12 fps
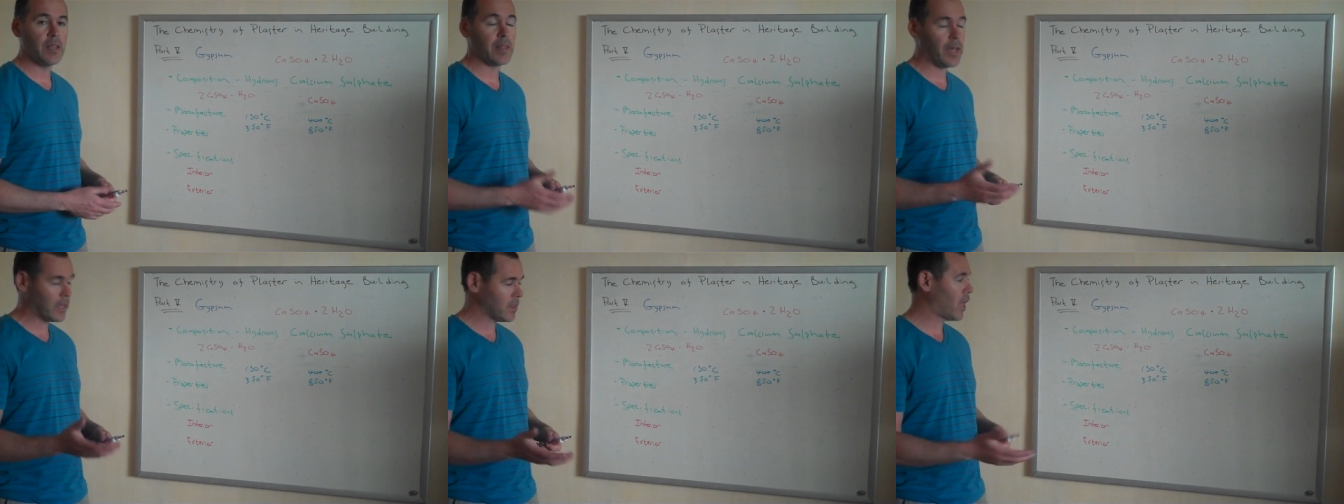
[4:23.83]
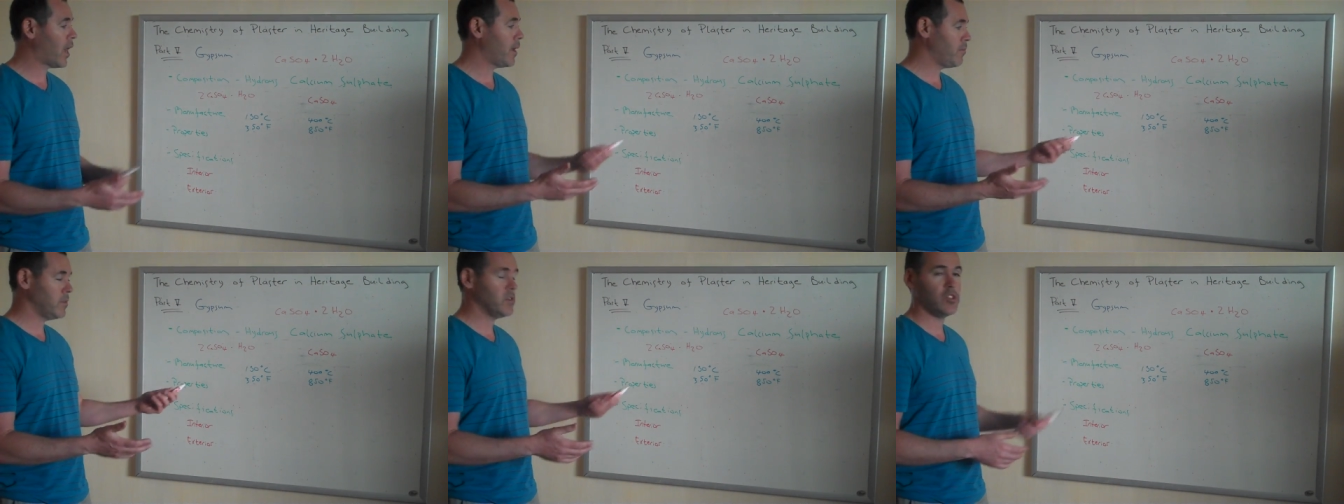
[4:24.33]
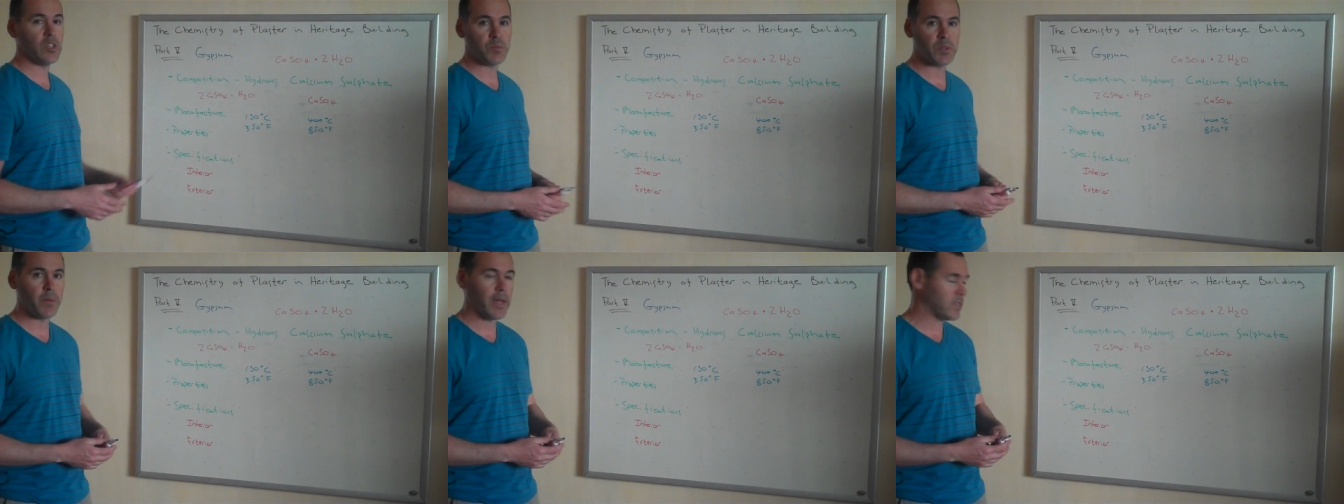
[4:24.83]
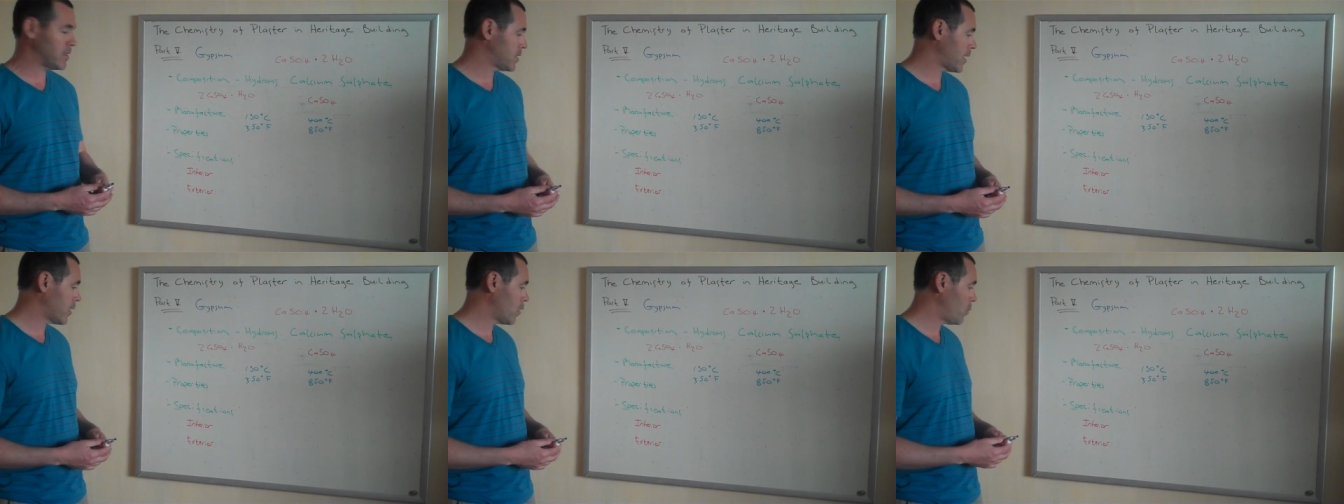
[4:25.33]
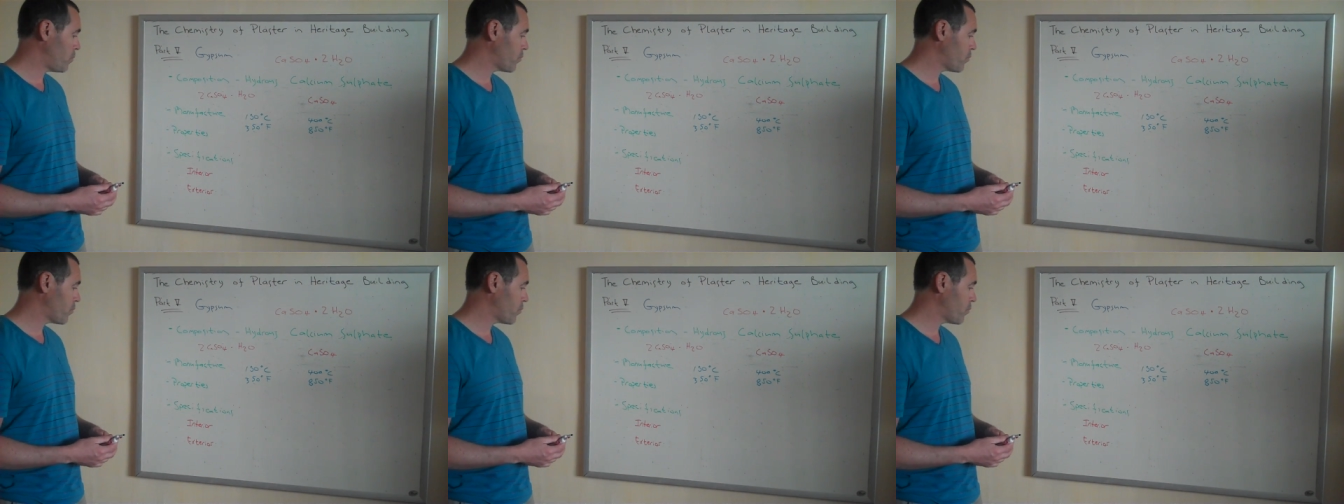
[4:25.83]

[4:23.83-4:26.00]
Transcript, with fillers: Like lime, gypsum has a cycle.